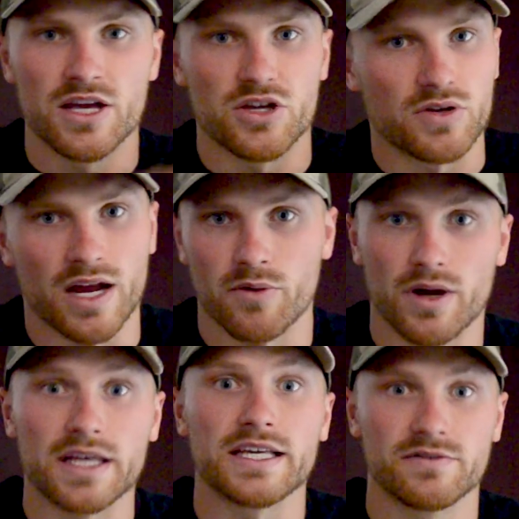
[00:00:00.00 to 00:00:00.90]
You kind of
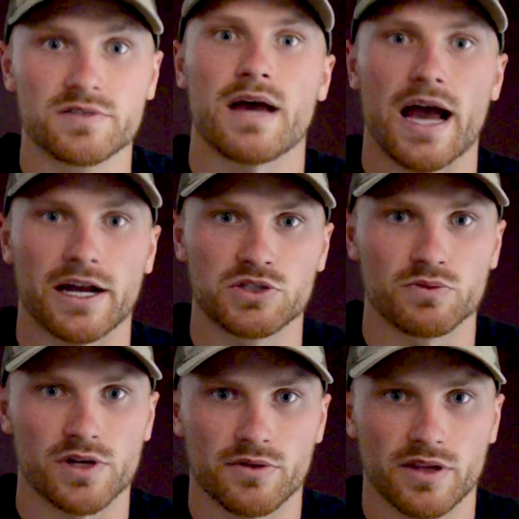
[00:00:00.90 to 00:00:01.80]
want to give some action
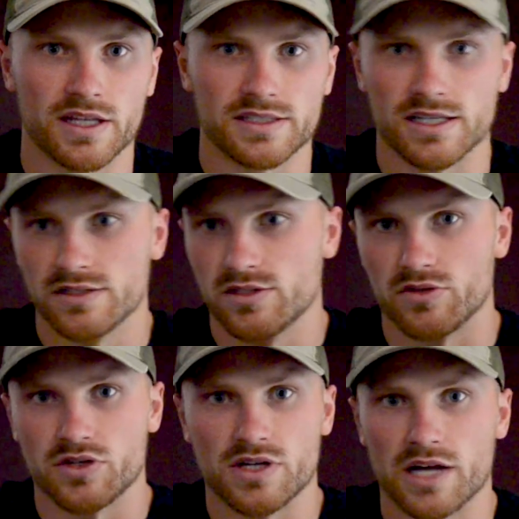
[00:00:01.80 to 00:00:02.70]
when you're reeling this in, so
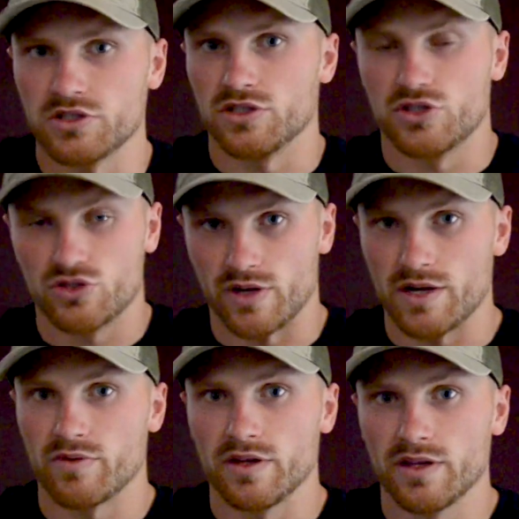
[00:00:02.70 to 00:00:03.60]
you're not just
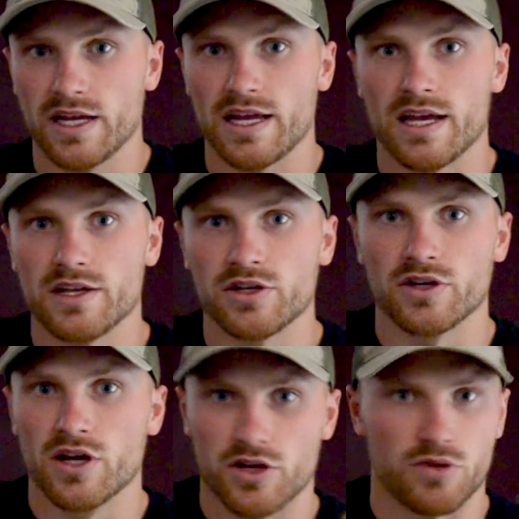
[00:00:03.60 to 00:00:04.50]
straight reeling it in.
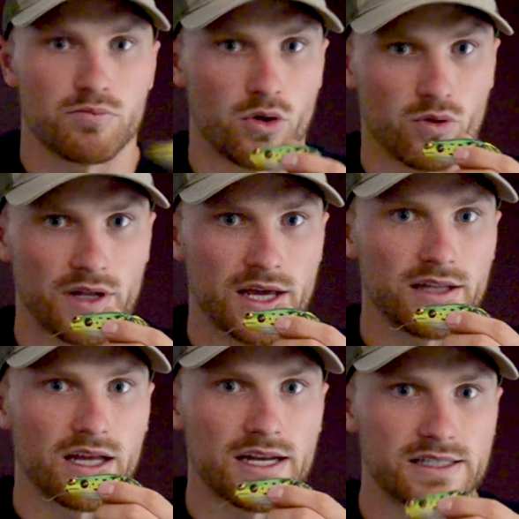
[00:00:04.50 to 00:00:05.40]
You're pulling
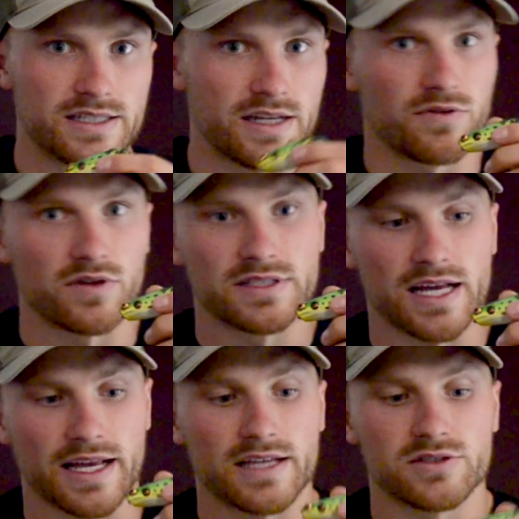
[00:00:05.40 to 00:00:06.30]
it, letting it sit for a
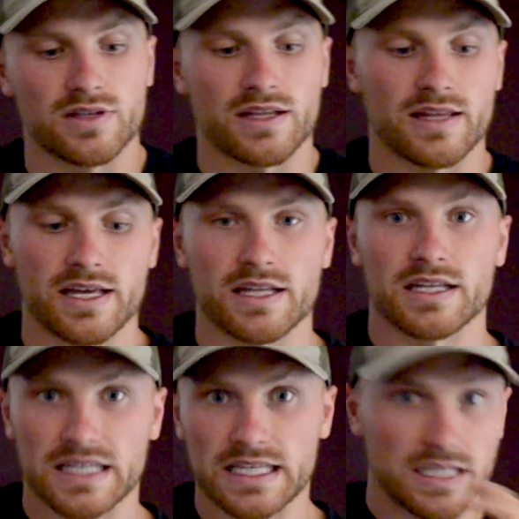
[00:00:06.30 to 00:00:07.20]
second so that they
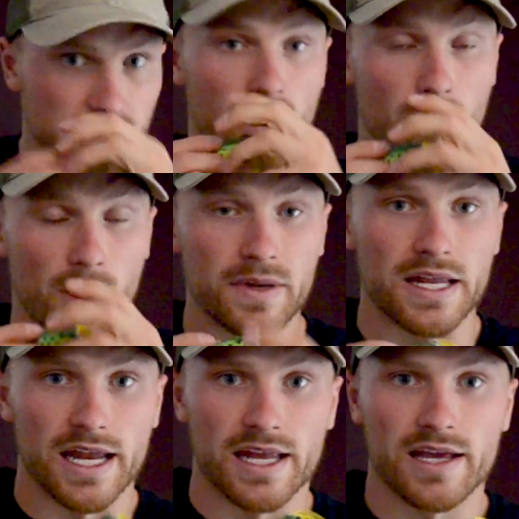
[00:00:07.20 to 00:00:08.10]
can come up and
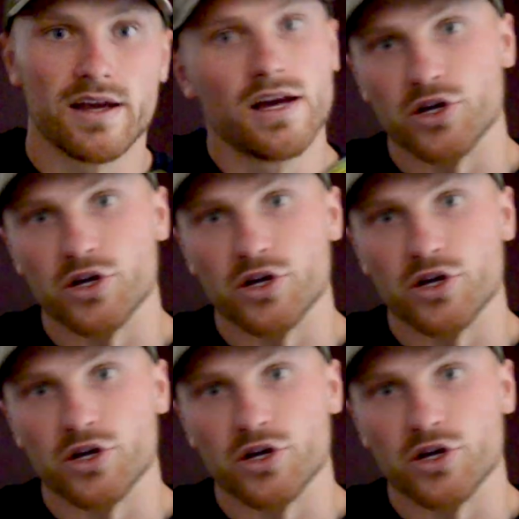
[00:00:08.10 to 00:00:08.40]
hit it.